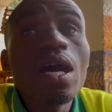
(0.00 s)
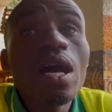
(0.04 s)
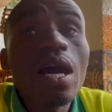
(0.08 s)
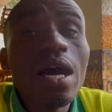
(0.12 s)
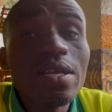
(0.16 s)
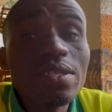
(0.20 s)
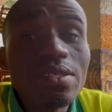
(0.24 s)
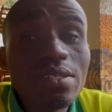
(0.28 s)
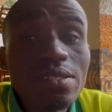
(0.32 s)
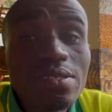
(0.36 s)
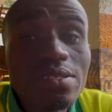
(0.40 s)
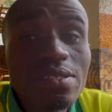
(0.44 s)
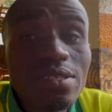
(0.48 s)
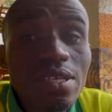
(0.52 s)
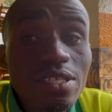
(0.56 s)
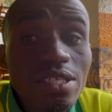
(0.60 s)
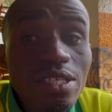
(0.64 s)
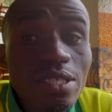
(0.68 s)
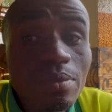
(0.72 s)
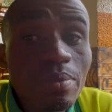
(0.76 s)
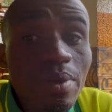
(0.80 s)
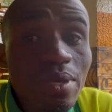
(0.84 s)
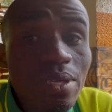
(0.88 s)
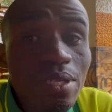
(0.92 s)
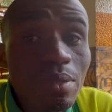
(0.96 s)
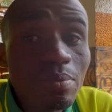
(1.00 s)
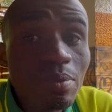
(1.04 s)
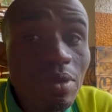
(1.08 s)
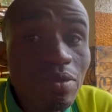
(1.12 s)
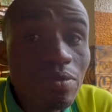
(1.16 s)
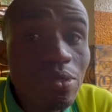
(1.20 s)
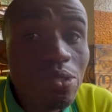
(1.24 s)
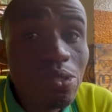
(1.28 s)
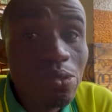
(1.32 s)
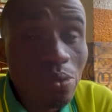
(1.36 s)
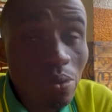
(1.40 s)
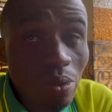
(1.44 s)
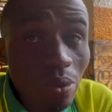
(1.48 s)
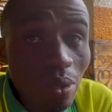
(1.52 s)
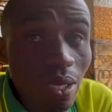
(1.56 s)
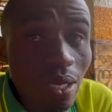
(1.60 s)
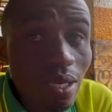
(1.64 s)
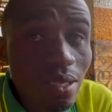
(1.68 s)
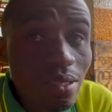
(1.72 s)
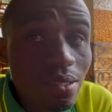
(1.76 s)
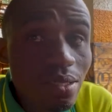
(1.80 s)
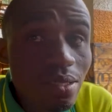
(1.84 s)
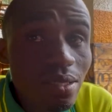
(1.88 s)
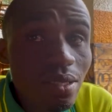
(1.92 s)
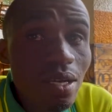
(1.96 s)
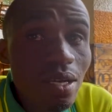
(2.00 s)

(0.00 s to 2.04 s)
and it started by the Batwa scholars.